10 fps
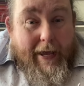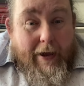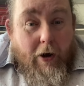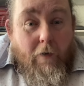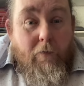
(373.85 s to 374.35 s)

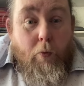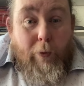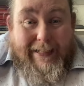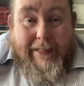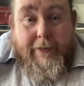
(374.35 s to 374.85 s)
pair of
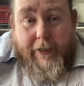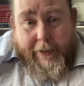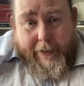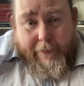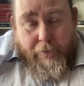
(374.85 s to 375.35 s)
wedding
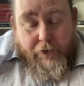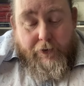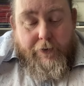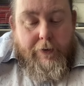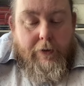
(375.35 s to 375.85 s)

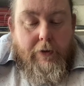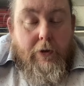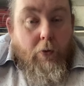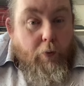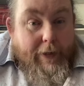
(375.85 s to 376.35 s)
knives
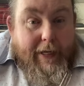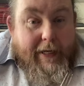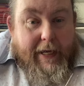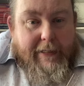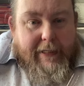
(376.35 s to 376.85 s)
with
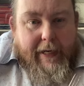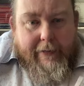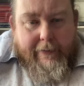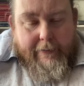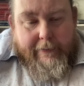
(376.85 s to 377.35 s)
agate
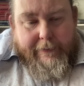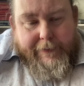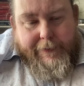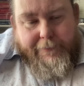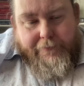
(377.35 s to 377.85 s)
handles,